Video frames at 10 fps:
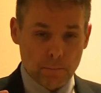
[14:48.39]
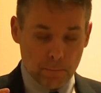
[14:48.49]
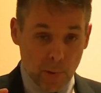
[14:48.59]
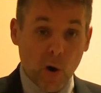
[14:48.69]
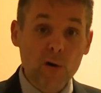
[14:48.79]

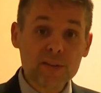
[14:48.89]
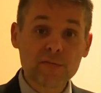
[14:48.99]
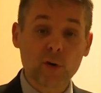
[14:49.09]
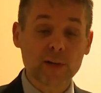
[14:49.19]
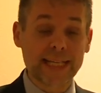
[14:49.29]
both
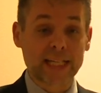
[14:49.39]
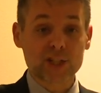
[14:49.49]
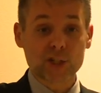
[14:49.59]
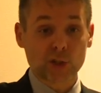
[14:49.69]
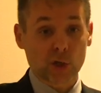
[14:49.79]
for
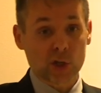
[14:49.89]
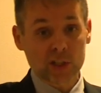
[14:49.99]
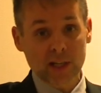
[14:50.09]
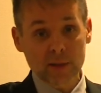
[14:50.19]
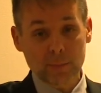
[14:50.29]

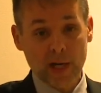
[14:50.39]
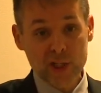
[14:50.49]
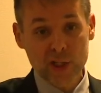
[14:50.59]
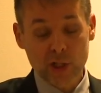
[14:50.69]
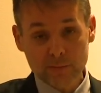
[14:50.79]
external
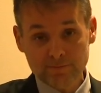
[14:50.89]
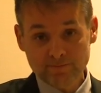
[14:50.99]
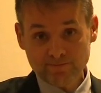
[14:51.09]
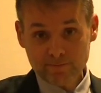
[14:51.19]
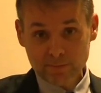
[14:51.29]
pressure
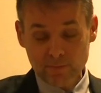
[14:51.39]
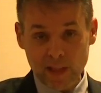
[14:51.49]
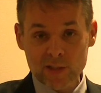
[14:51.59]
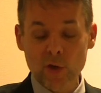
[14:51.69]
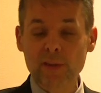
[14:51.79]

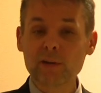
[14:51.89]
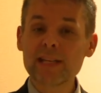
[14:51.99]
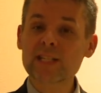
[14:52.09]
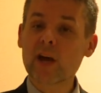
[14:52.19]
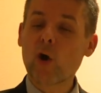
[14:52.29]
so there
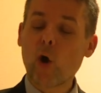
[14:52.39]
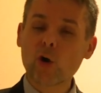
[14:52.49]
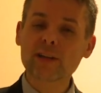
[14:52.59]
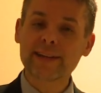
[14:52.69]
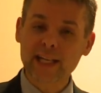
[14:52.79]
is a
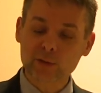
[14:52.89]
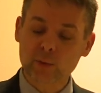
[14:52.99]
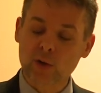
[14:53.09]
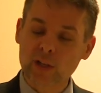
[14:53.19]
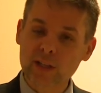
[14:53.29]
whole
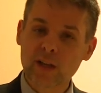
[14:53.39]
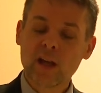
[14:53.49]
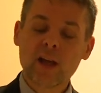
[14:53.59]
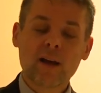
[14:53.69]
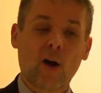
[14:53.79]
network
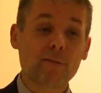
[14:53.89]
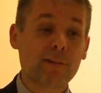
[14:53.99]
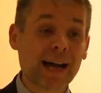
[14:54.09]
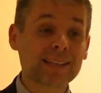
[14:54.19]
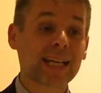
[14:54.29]
of
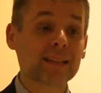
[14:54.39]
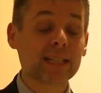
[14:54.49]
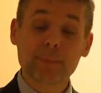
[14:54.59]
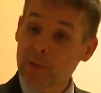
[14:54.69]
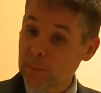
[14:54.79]
Vatican
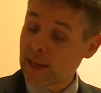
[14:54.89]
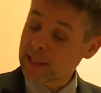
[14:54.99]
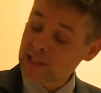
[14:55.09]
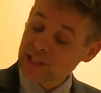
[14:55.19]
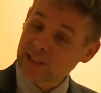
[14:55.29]

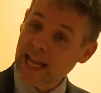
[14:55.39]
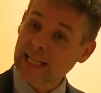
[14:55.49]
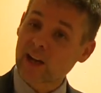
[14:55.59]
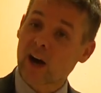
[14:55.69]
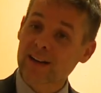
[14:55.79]
diplomats
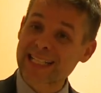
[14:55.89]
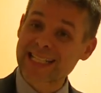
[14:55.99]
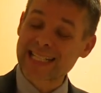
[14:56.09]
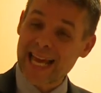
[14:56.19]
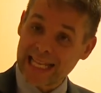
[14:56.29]
that are
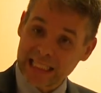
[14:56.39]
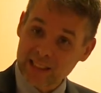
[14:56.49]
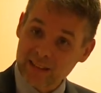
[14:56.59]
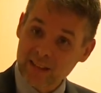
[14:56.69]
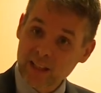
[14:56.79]

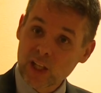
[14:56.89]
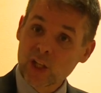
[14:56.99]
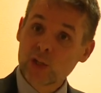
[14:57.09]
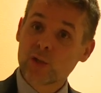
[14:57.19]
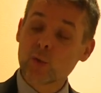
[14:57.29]
sent
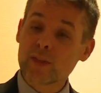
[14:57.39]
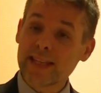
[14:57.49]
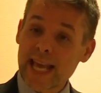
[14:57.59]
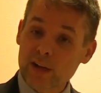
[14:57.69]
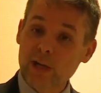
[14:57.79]
to
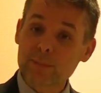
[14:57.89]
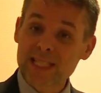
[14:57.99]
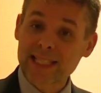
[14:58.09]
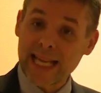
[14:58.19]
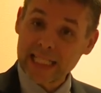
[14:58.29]
the Arab
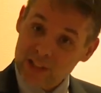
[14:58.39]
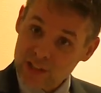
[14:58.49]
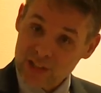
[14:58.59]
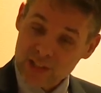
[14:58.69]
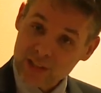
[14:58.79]

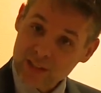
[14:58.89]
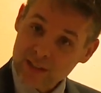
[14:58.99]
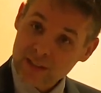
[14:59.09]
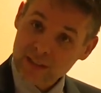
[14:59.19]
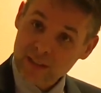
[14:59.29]
states
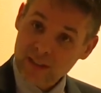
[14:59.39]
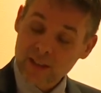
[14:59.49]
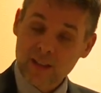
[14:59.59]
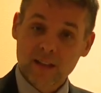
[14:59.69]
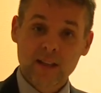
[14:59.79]

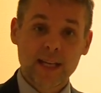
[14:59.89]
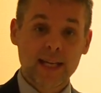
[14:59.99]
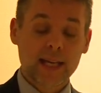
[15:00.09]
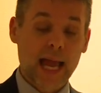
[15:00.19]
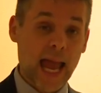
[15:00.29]

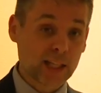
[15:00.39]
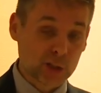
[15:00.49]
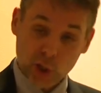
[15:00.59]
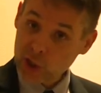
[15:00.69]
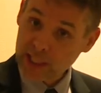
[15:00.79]

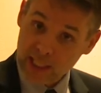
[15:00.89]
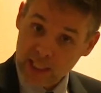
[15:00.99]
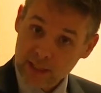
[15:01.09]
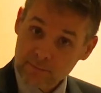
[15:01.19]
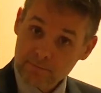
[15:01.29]
and
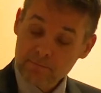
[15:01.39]
Turkey